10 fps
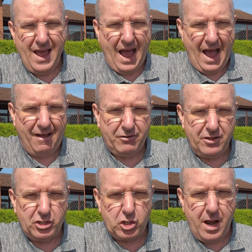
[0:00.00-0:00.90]
after the
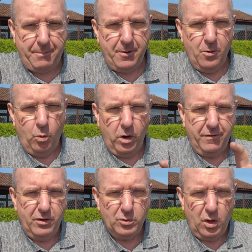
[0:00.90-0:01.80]
trip, one of
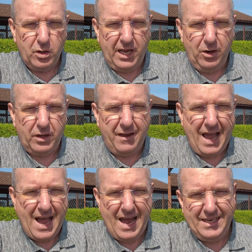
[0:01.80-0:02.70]
you lucky
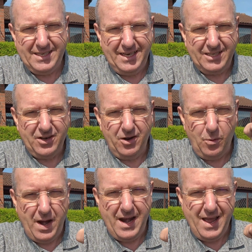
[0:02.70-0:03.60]
guys is going to
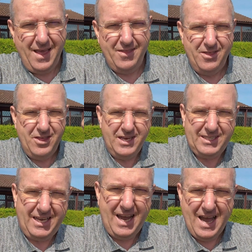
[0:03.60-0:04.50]
win this
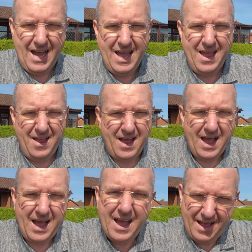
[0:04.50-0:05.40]
car
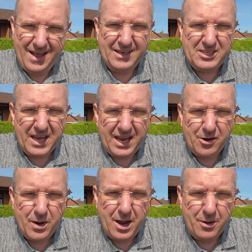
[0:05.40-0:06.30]
and take it
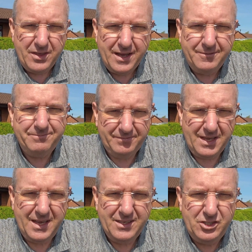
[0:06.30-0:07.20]
away with you.
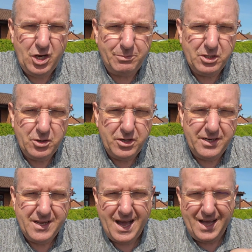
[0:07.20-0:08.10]
Job's a good
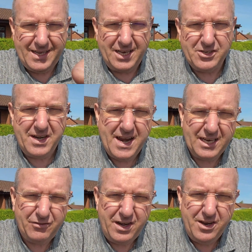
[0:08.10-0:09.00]
one. I'll catch you in the next
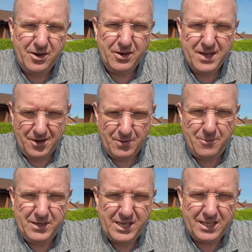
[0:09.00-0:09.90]
video when
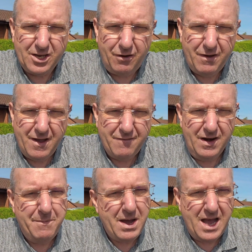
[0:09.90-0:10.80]
we set off
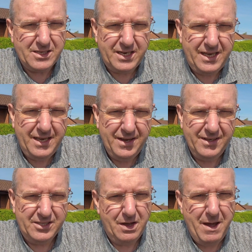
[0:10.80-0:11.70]
from Barnsley
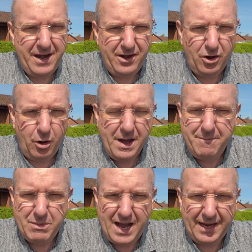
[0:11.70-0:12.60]
to Benidorm and
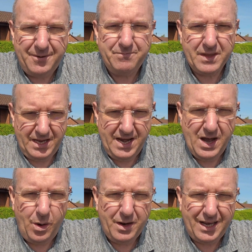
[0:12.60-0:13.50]
back in
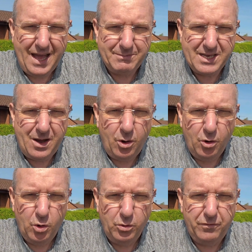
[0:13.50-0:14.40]
our clapped out
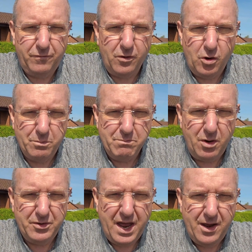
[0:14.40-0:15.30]
old Ford
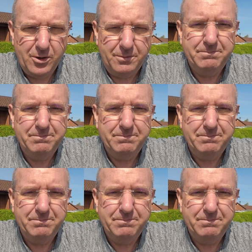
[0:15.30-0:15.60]
Mondeo.